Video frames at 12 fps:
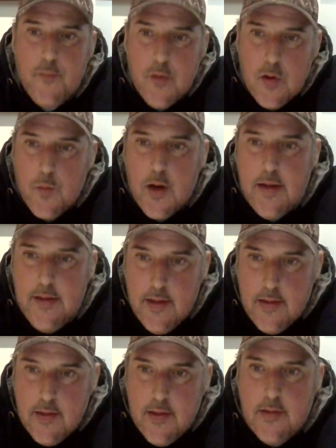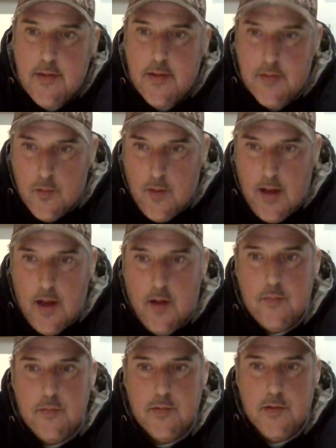We're going to break the inlet. Let's go out,
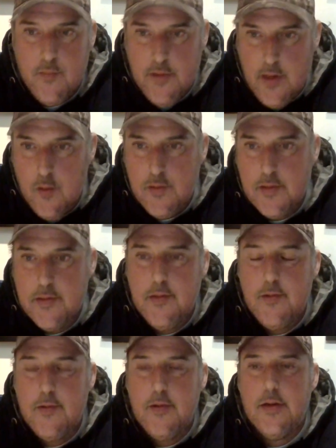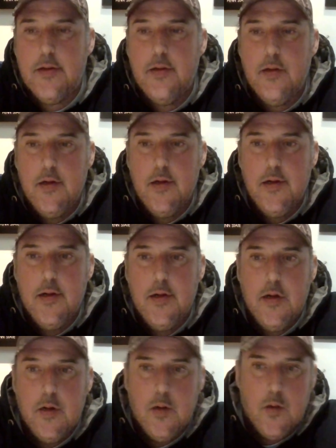see what the ocean's doing.
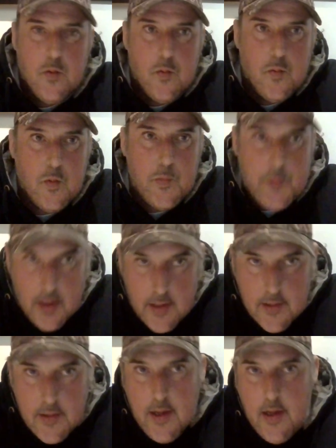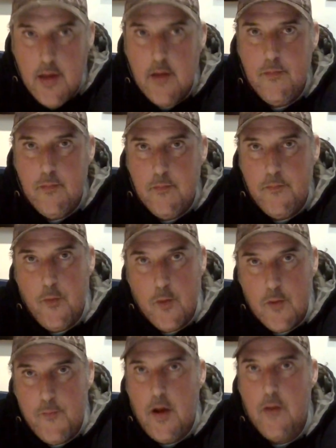We're probably going to have 4
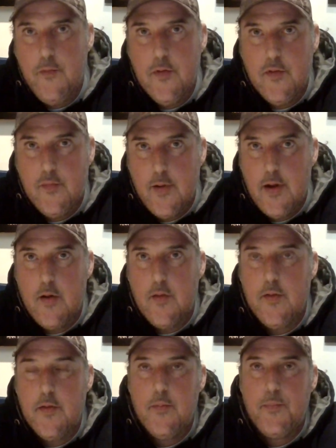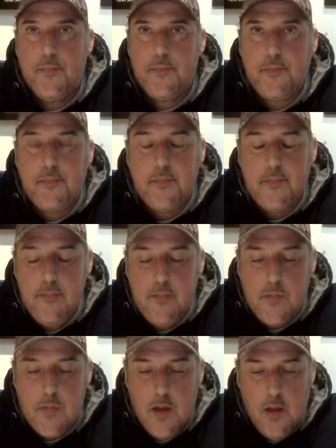to 5 foot swells.
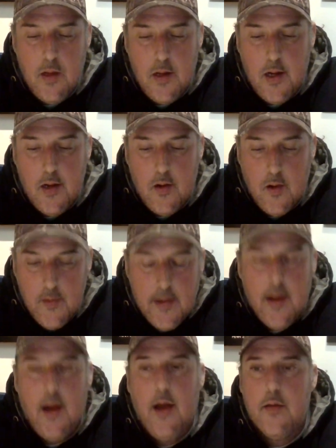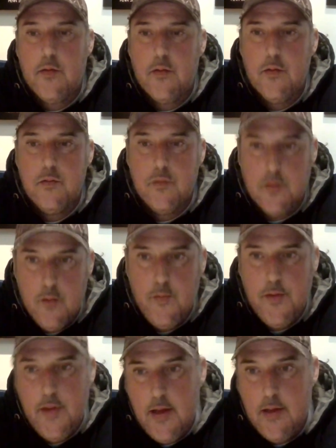Are you guys good
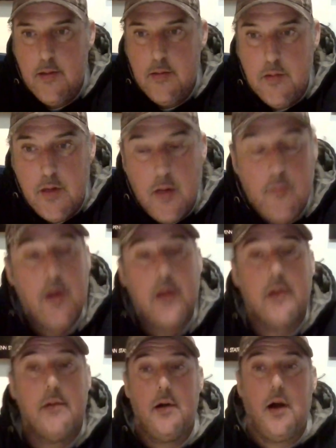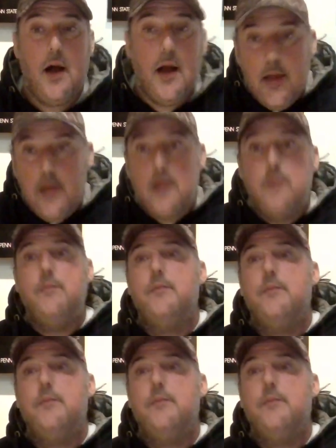with that? And I'm like, I am.